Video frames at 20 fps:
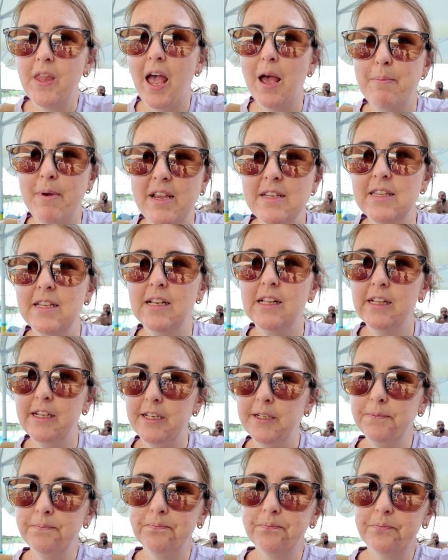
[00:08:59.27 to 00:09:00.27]
I don't think
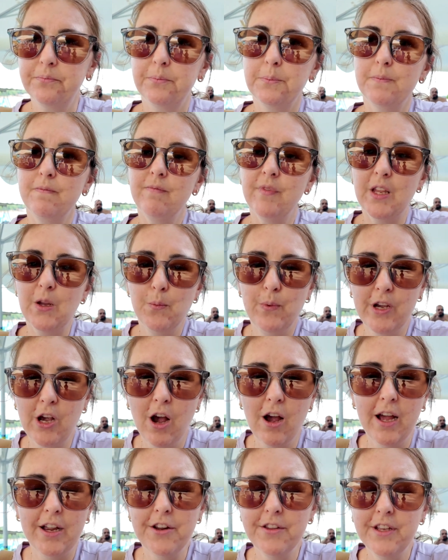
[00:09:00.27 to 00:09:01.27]

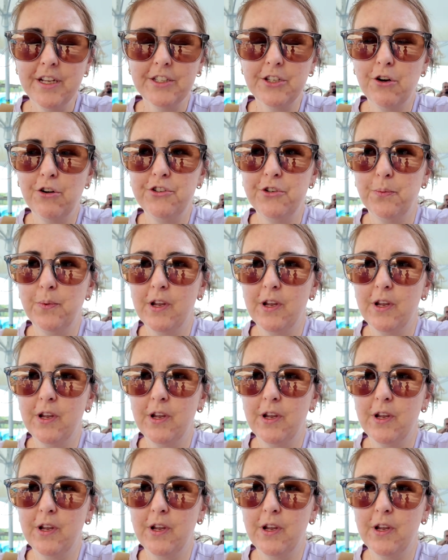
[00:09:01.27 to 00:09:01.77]
I told you,